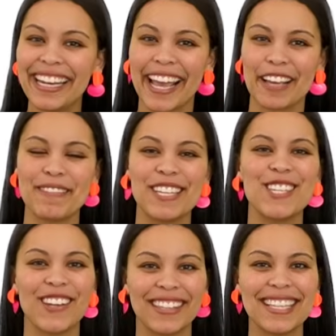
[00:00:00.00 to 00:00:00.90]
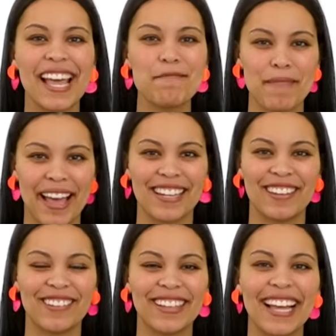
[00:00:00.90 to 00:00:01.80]
name is Shante
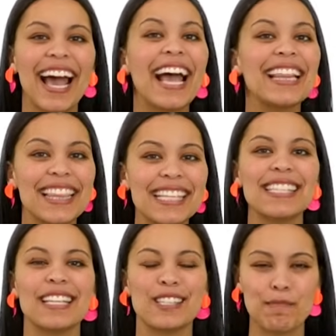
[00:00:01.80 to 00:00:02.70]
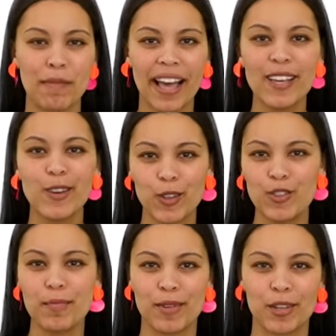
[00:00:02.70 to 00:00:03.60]
Manuel, and this is my
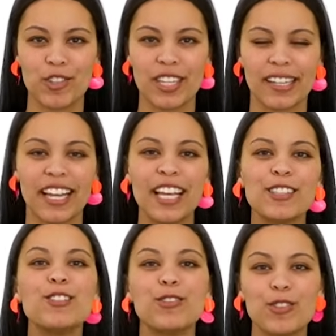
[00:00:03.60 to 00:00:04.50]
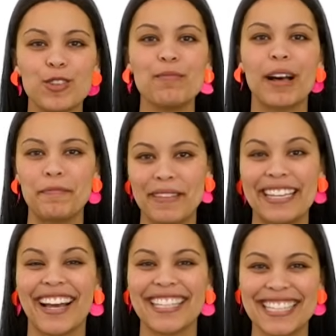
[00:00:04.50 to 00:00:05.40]
contribution to Thuma
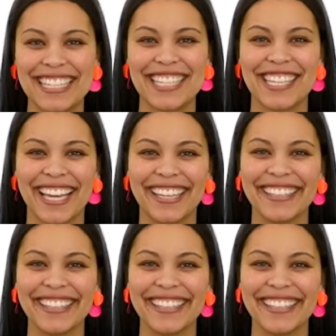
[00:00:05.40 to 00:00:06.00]
Mina Teaching.